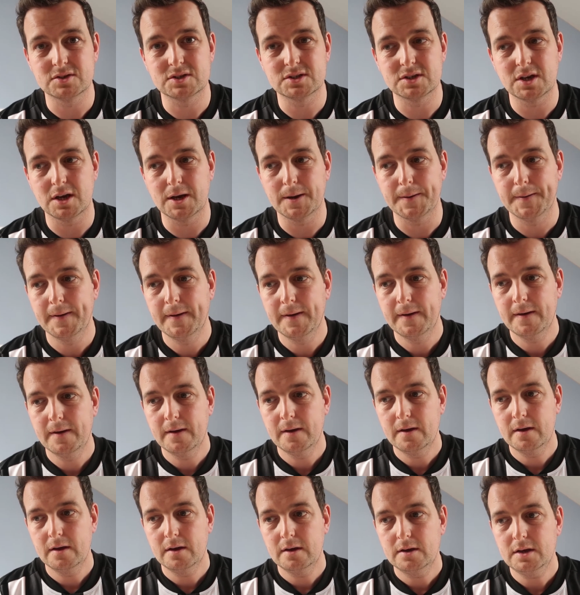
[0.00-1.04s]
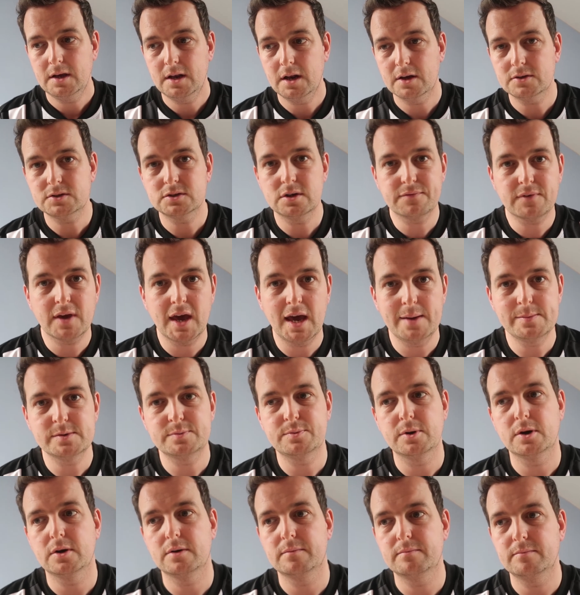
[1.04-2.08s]
So, you know, tough games,
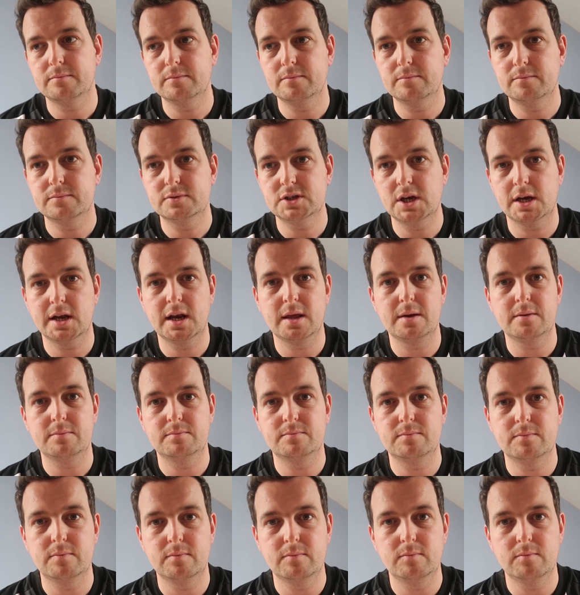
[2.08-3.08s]
but certainly